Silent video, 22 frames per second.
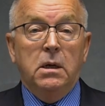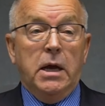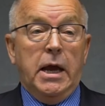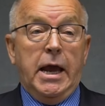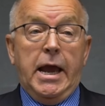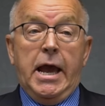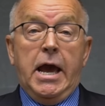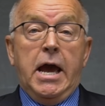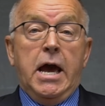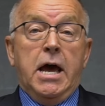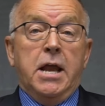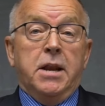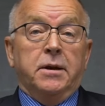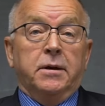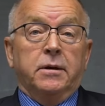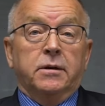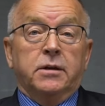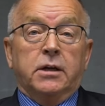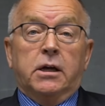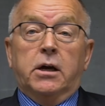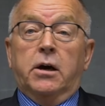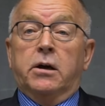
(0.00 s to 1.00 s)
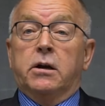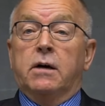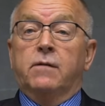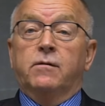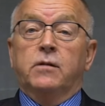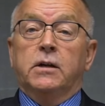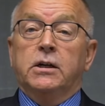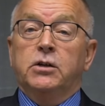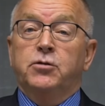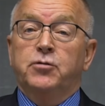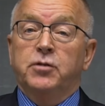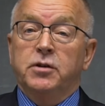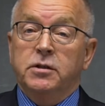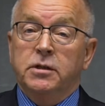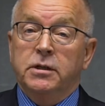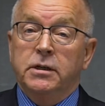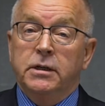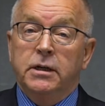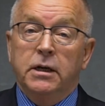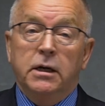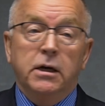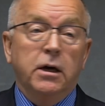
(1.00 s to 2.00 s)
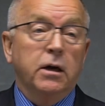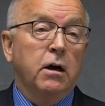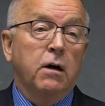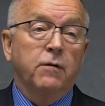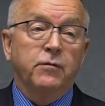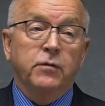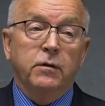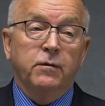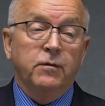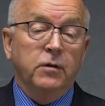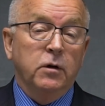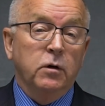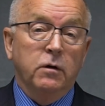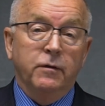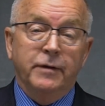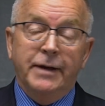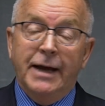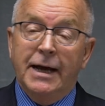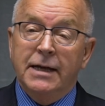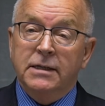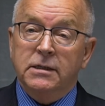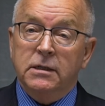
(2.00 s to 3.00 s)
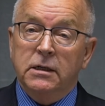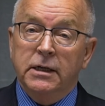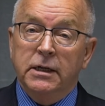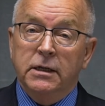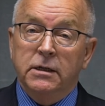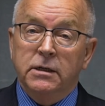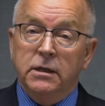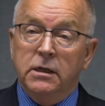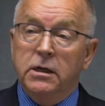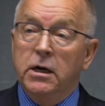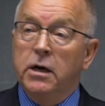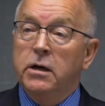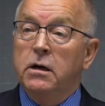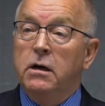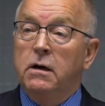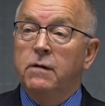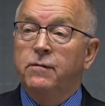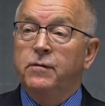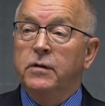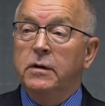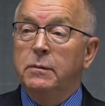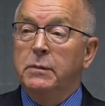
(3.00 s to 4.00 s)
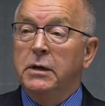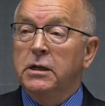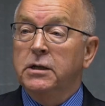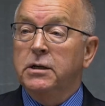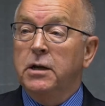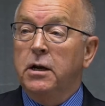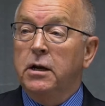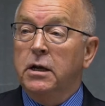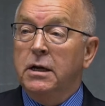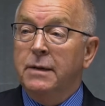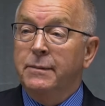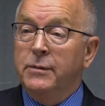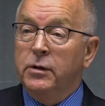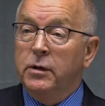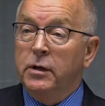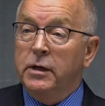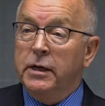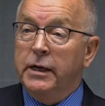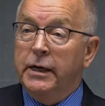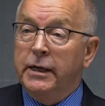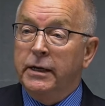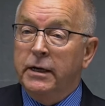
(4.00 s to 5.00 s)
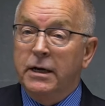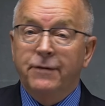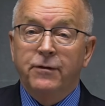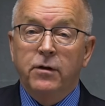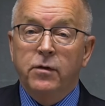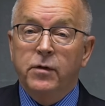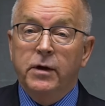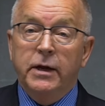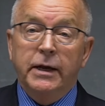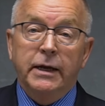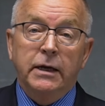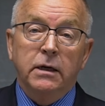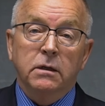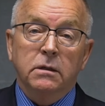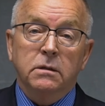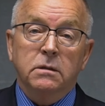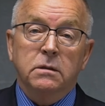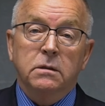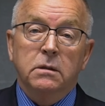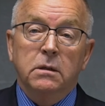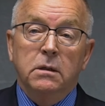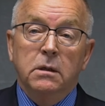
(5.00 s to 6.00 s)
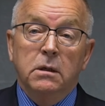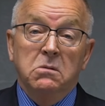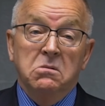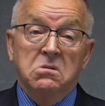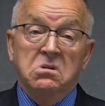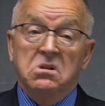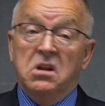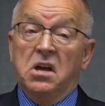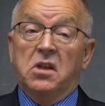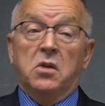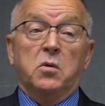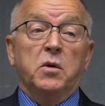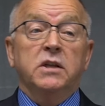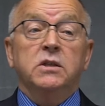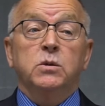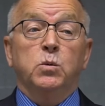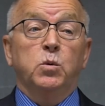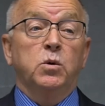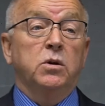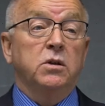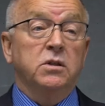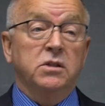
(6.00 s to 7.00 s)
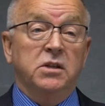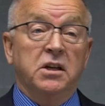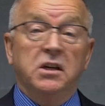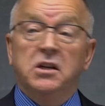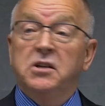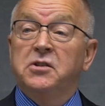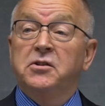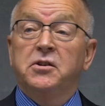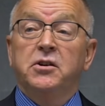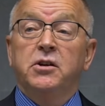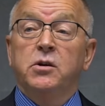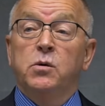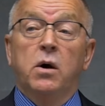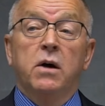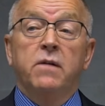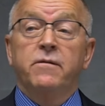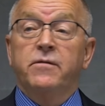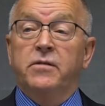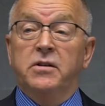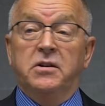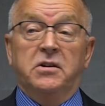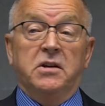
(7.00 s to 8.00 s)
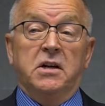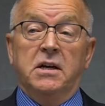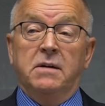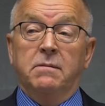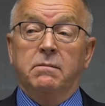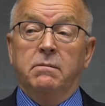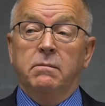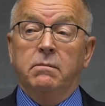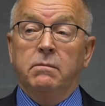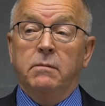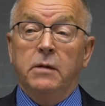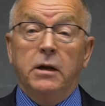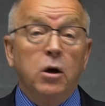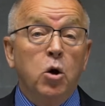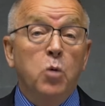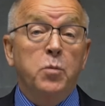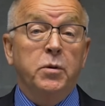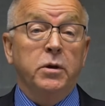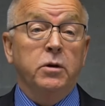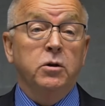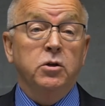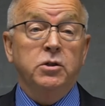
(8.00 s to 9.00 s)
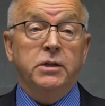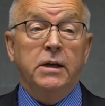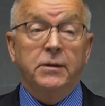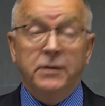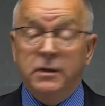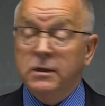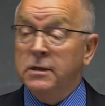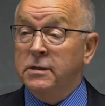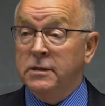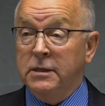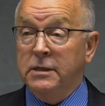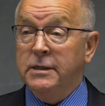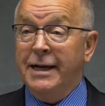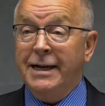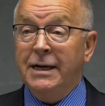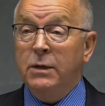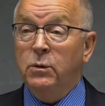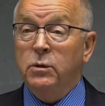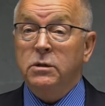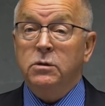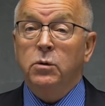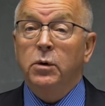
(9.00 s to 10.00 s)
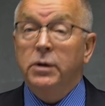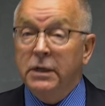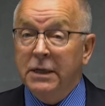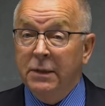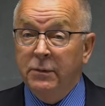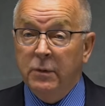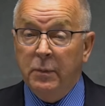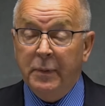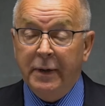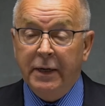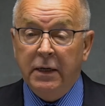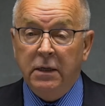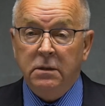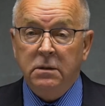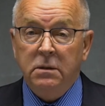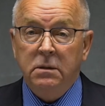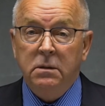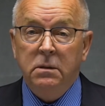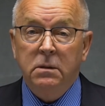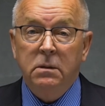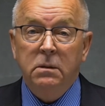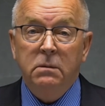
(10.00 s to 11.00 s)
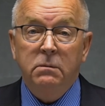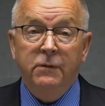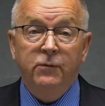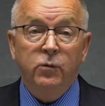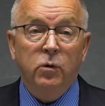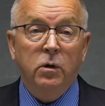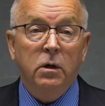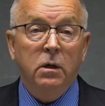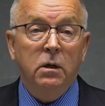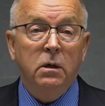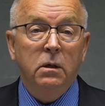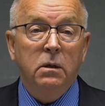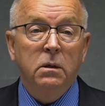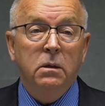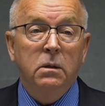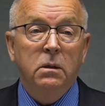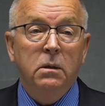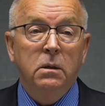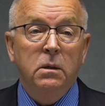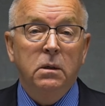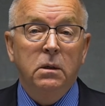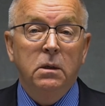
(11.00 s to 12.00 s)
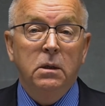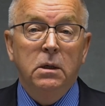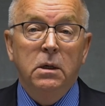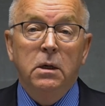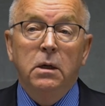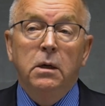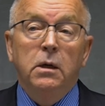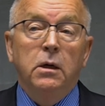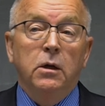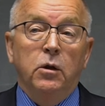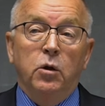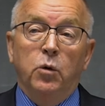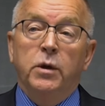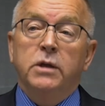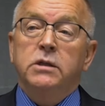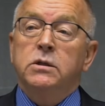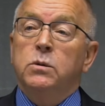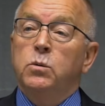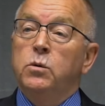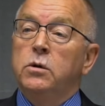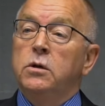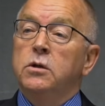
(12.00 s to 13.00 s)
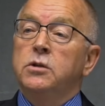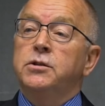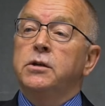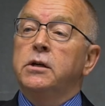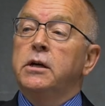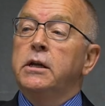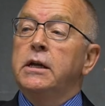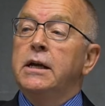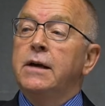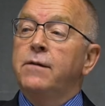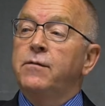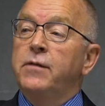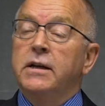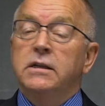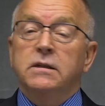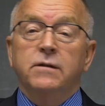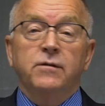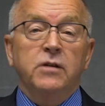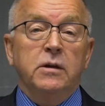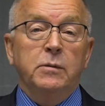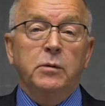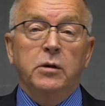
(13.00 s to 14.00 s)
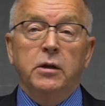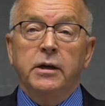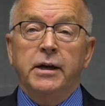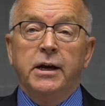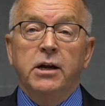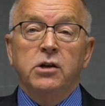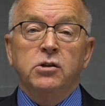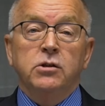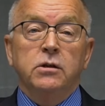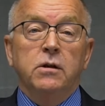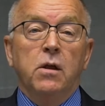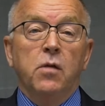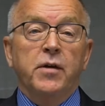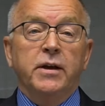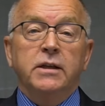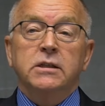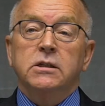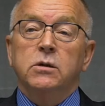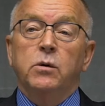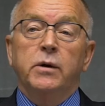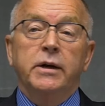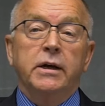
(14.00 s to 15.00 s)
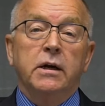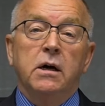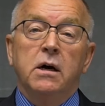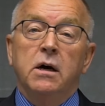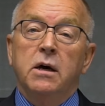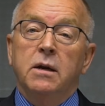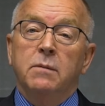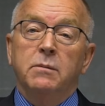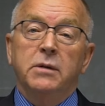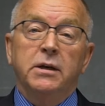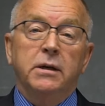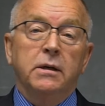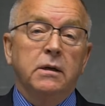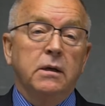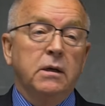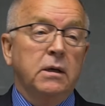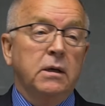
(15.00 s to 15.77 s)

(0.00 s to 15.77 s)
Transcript: and to cut off electricity, to cut off the flow of gasoline, to cut off the ability to communicate and everything else. Now the rest of the world is going to continue on for a time. And I hope you understand this is exactly what's going to come to pass before long. The rest of the world is still going to have things of communication and things going on, but